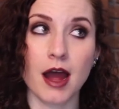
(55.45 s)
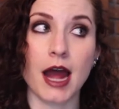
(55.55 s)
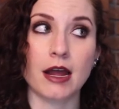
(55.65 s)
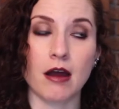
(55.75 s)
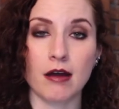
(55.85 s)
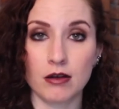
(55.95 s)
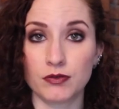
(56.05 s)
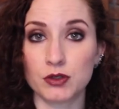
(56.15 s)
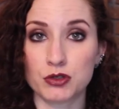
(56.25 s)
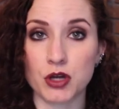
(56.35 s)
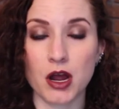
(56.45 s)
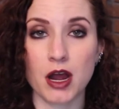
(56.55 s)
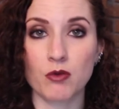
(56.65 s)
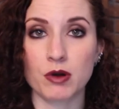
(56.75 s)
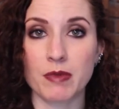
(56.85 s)
I got a flu shot
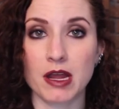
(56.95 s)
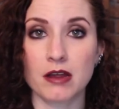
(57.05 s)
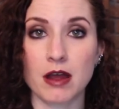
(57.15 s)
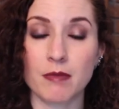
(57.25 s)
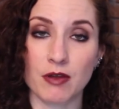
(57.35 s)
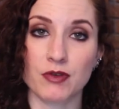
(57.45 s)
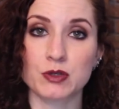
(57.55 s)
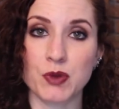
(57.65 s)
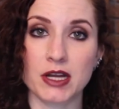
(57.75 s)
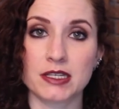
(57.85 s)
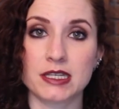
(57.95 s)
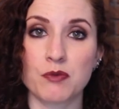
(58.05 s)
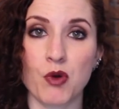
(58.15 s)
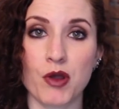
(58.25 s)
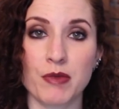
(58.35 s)
at my first pregnancy
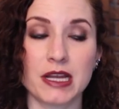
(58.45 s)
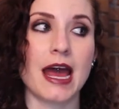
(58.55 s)
appointment,